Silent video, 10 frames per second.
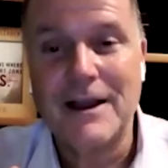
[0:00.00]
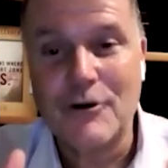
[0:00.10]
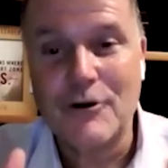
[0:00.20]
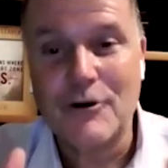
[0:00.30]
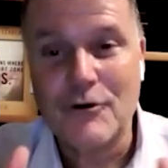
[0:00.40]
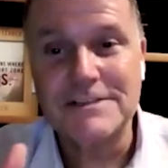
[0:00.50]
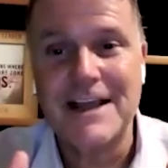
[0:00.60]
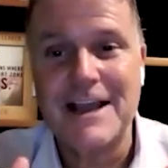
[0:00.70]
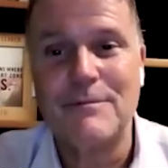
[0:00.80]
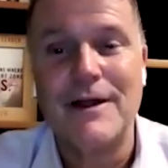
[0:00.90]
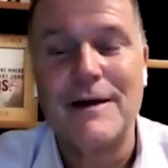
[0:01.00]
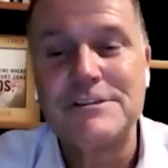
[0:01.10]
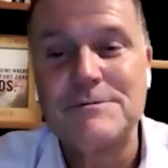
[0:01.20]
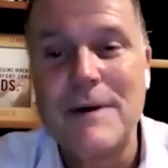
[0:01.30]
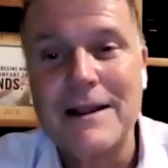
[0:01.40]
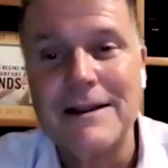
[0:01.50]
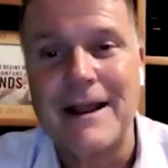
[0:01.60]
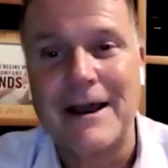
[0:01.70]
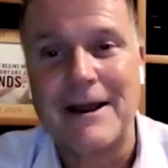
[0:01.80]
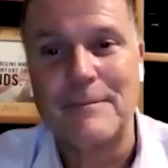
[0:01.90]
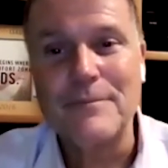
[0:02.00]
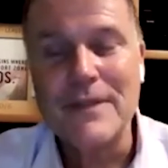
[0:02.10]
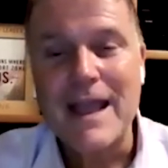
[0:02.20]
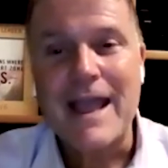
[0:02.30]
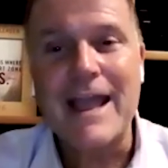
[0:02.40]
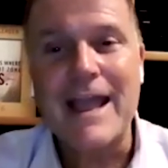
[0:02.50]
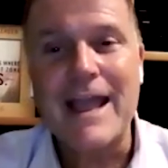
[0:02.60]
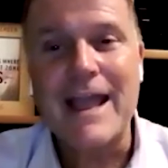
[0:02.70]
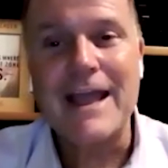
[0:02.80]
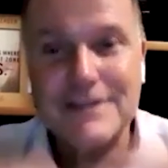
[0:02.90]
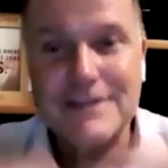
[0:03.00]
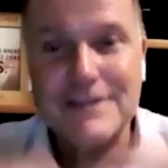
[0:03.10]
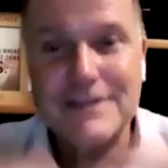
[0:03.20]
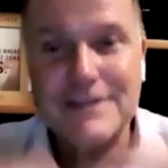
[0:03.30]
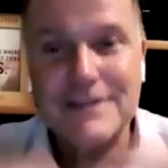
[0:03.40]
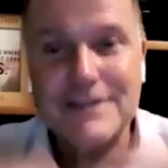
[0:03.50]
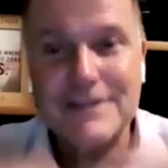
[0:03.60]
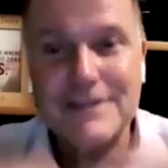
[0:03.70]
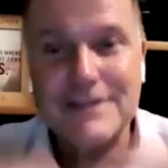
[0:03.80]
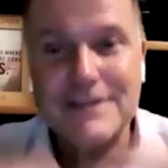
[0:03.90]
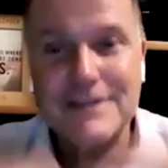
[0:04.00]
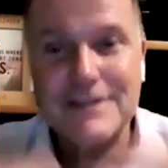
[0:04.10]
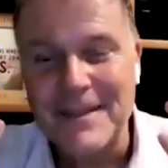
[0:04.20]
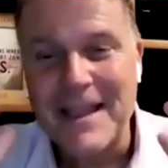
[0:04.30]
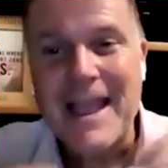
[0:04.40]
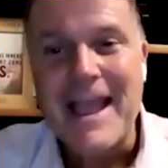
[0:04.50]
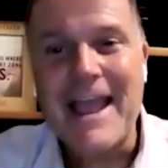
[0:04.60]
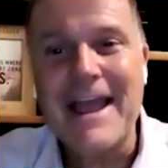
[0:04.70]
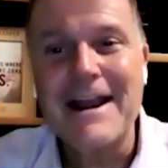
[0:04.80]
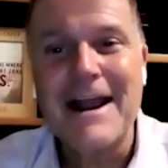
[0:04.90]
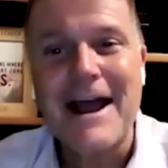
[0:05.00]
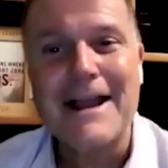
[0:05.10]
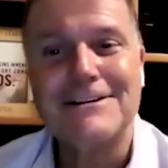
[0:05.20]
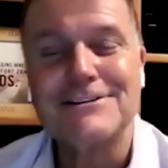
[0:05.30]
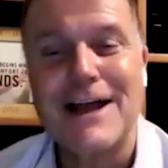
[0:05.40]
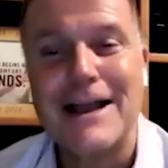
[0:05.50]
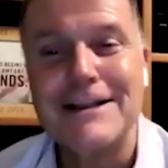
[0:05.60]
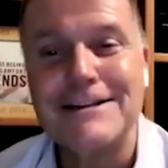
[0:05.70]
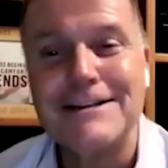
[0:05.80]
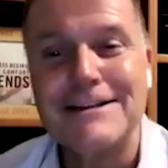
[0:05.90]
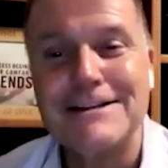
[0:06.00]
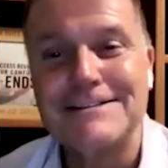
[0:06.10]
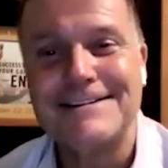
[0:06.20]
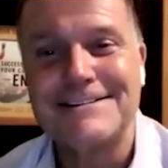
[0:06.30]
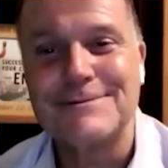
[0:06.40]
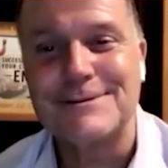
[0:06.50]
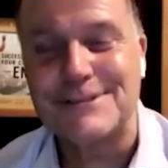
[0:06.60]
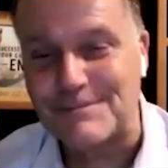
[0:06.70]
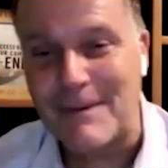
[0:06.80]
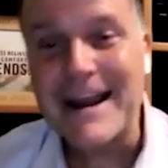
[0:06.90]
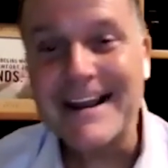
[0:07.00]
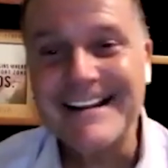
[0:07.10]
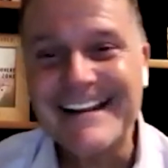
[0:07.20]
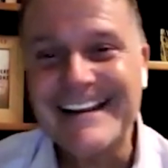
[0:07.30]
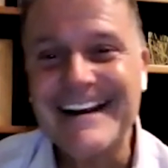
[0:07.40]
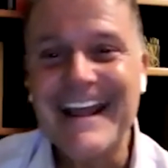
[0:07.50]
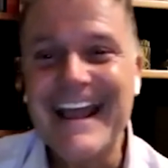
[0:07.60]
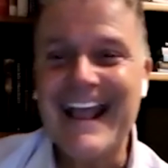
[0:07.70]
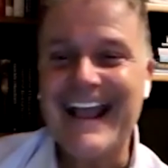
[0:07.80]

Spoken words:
across the table. I'm smiling at him. And this is going on in my head. And I just was smiling,